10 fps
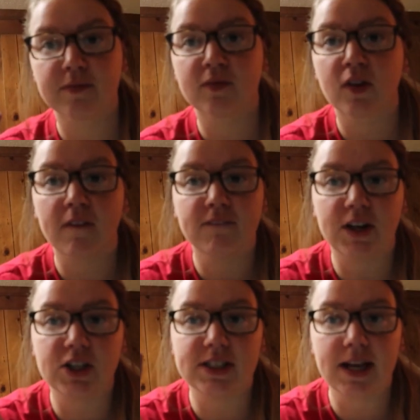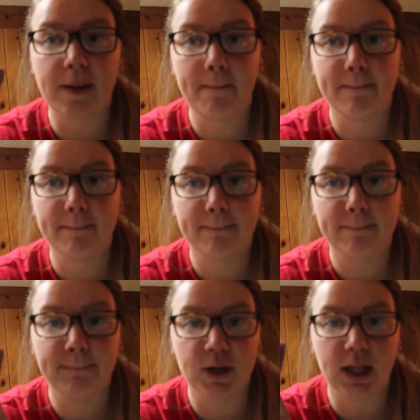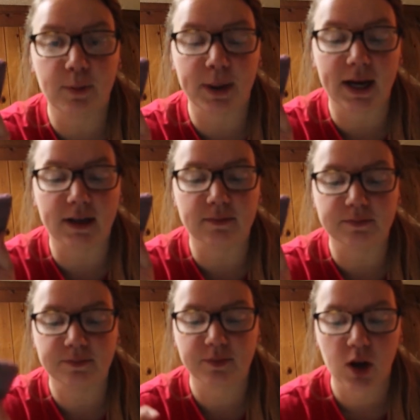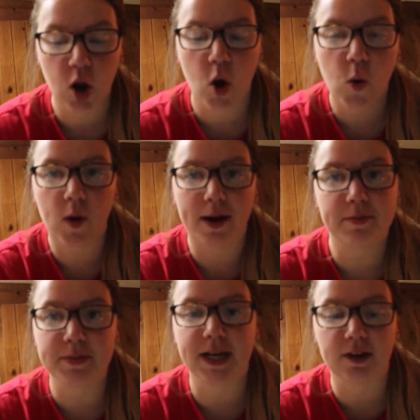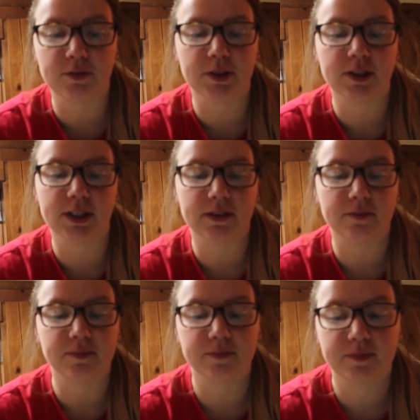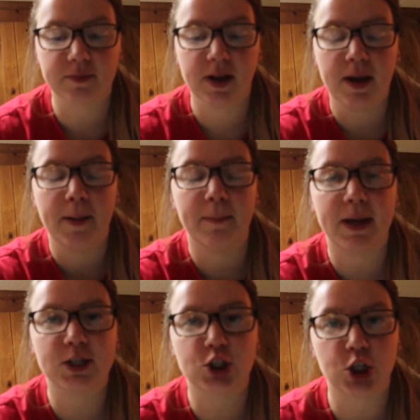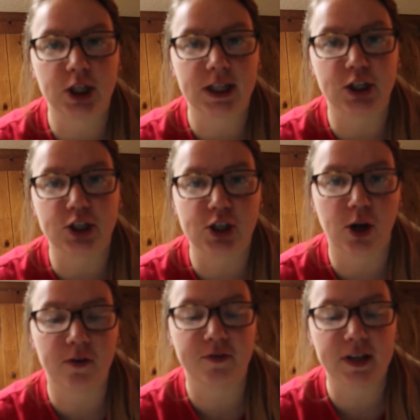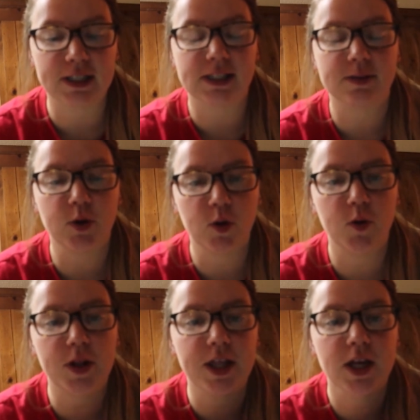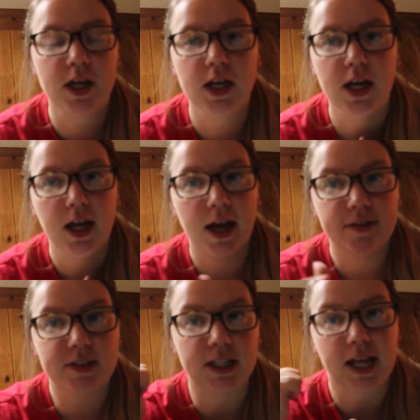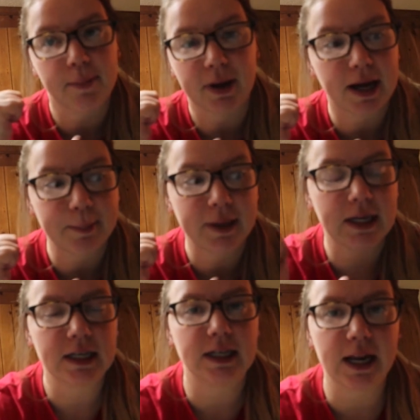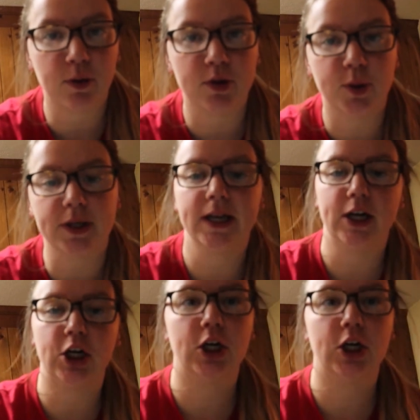you'll see. First step, Brillo pad. Wipe them down real good. Make sure that they're soft and smooth. I've done that behind me. Now we'll do it here.